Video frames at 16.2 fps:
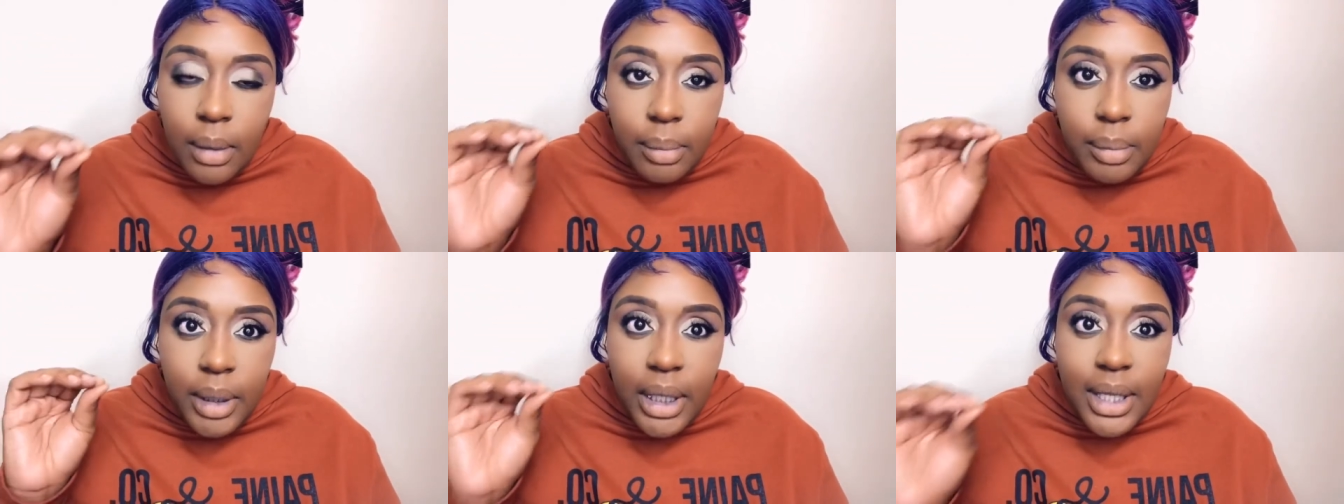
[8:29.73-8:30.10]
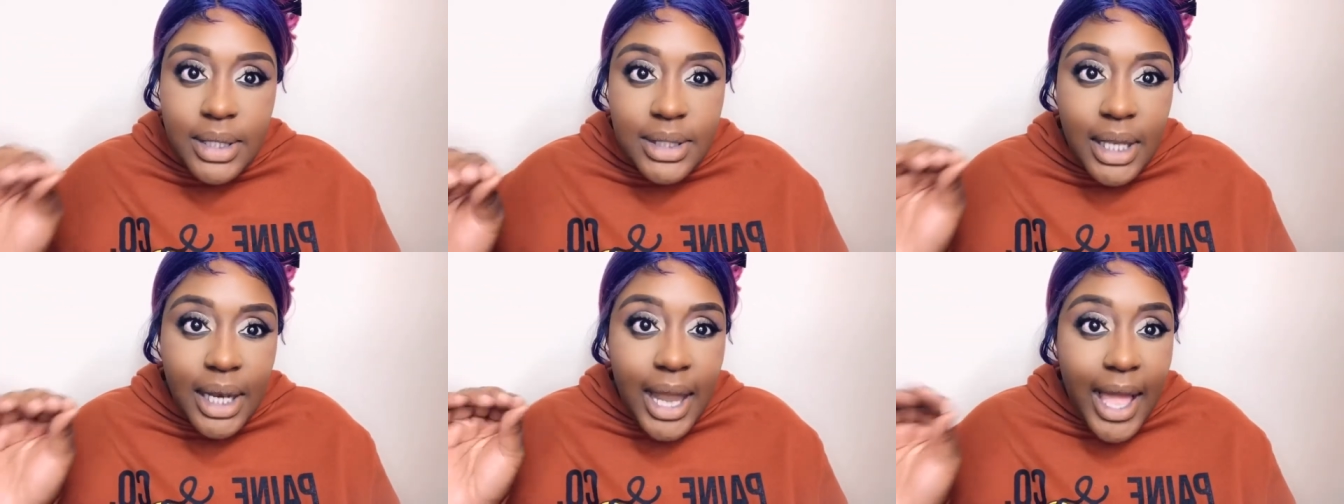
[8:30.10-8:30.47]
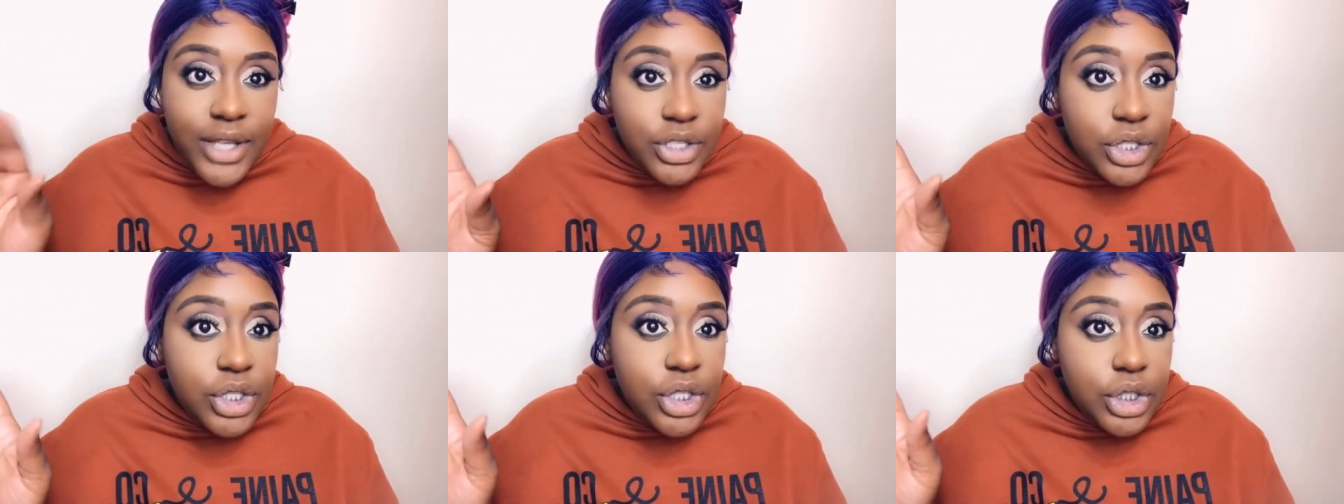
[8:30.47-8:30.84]
Because the
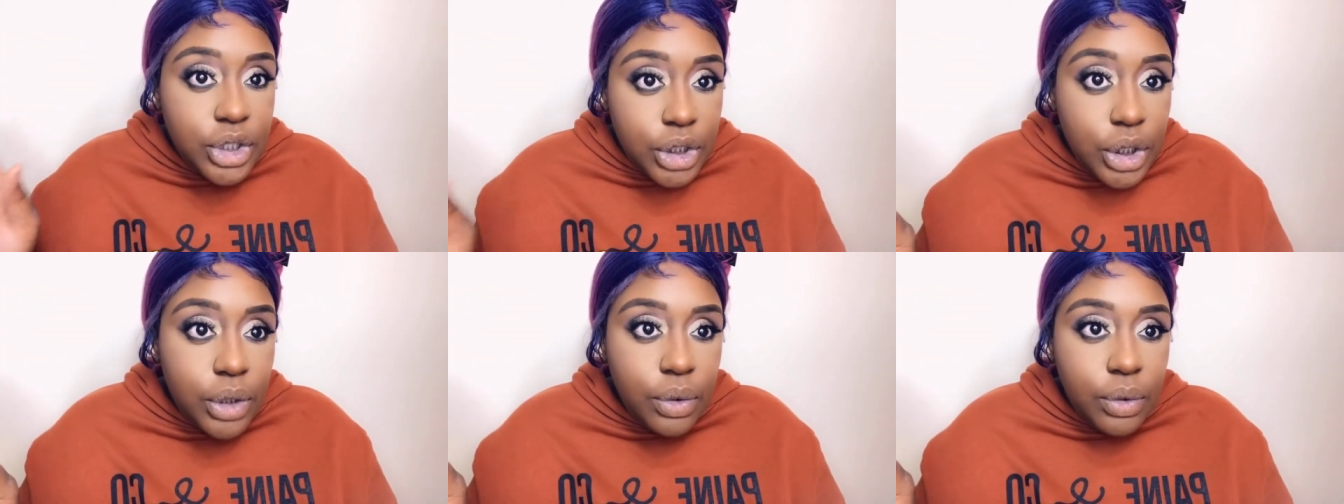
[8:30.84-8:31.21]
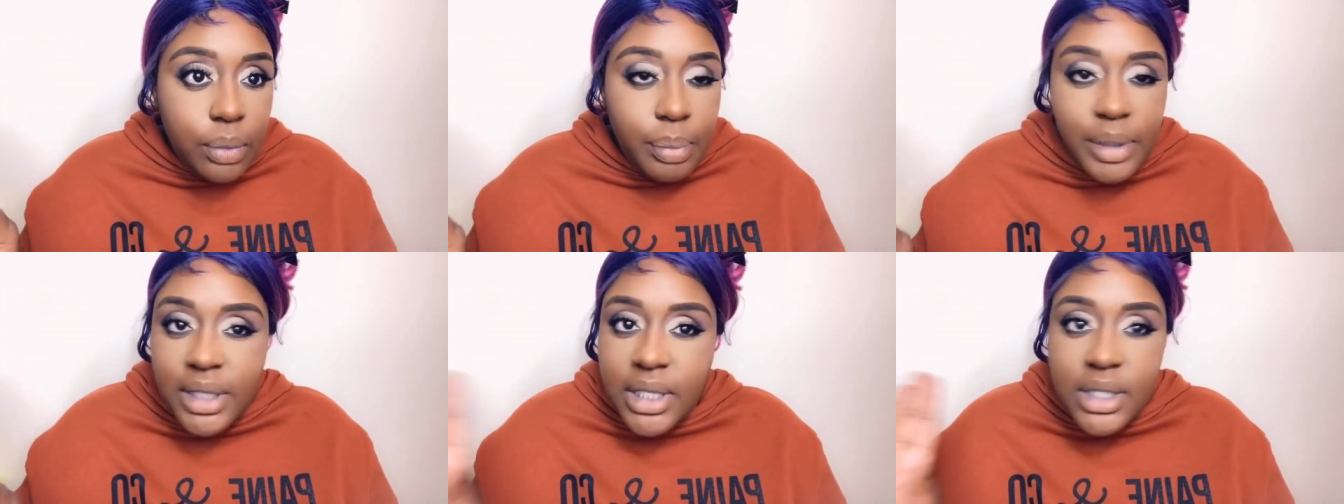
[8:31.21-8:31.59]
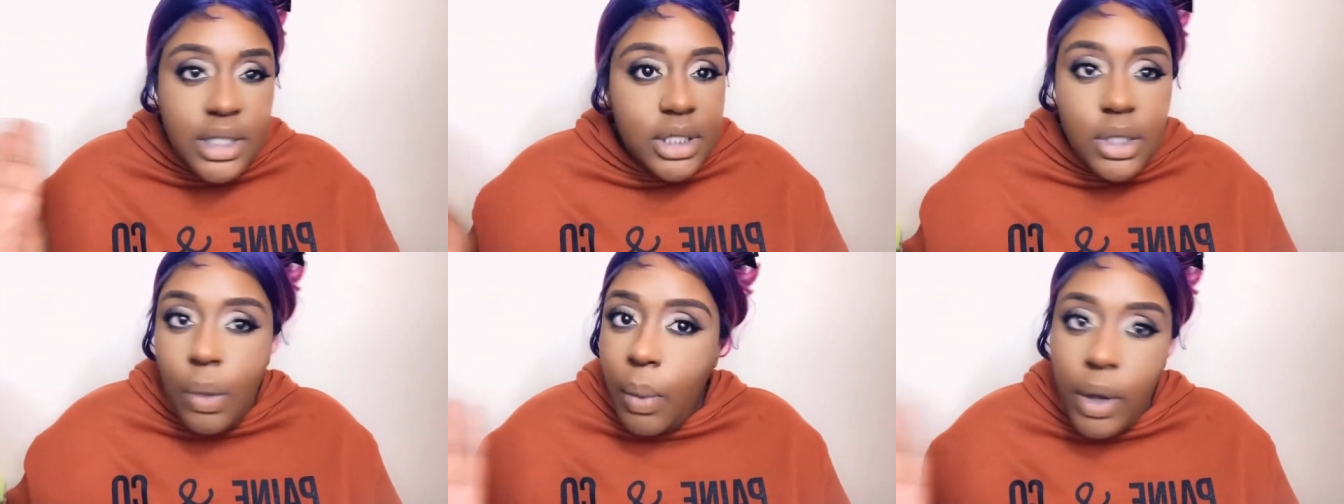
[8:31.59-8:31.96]
lashes is cute, but this
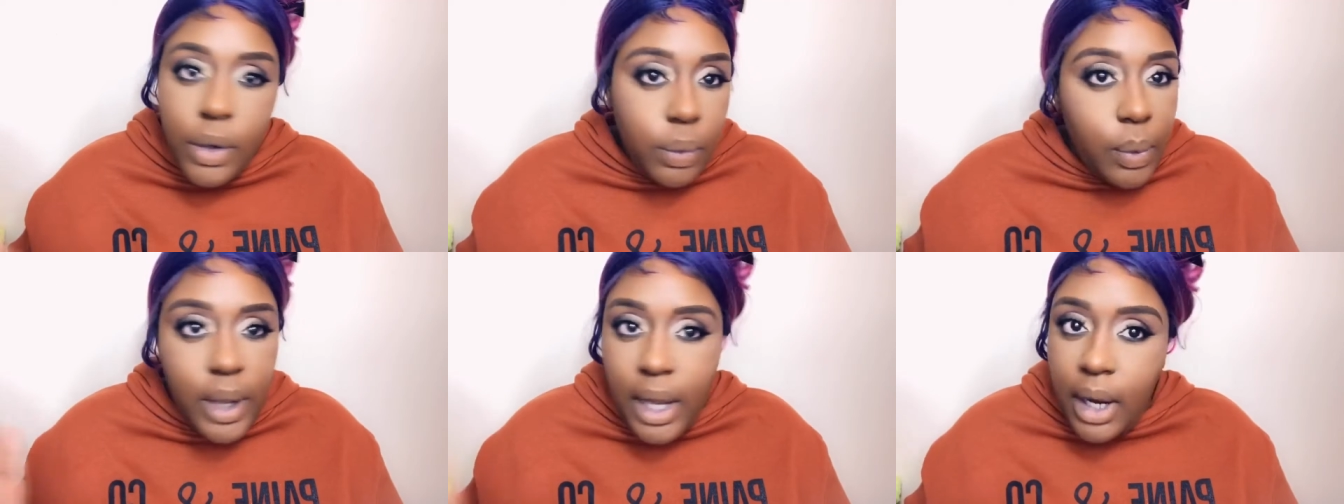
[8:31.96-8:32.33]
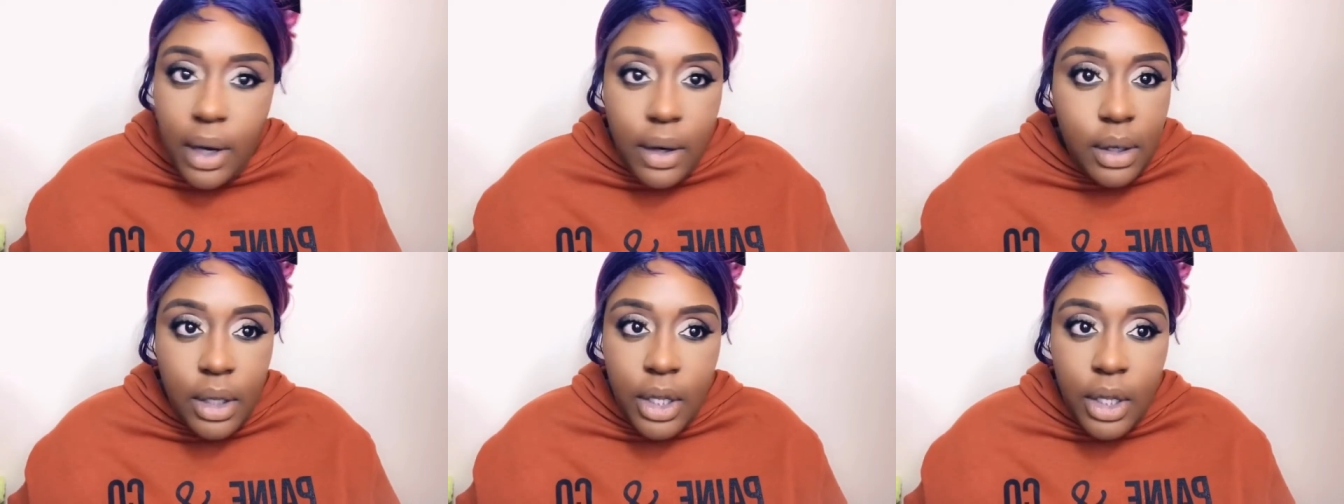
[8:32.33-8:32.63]
is a one wear.